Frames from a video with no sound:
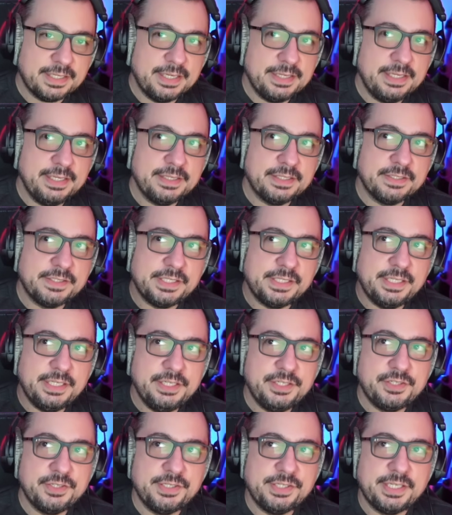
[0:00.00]
there's an
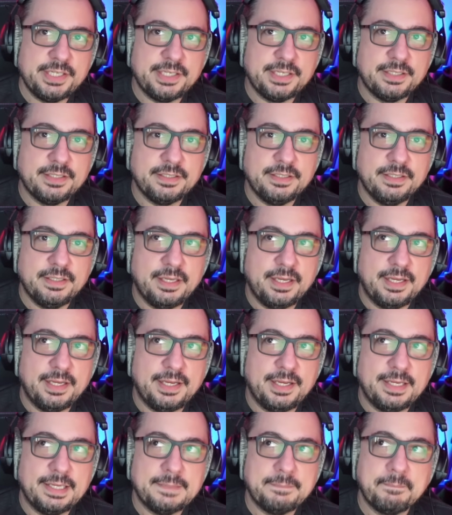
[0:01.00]
interesting
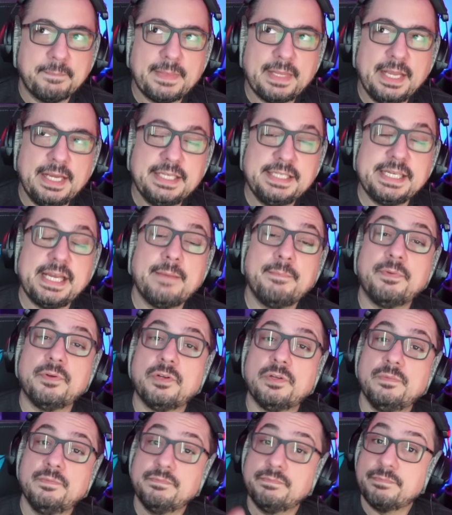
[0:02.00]

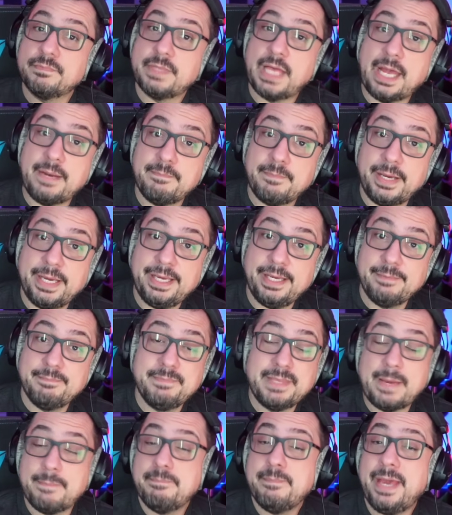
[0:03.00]
example that
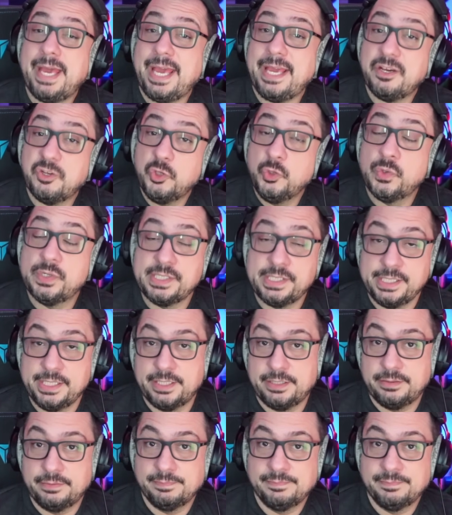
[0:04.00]
may clue us in.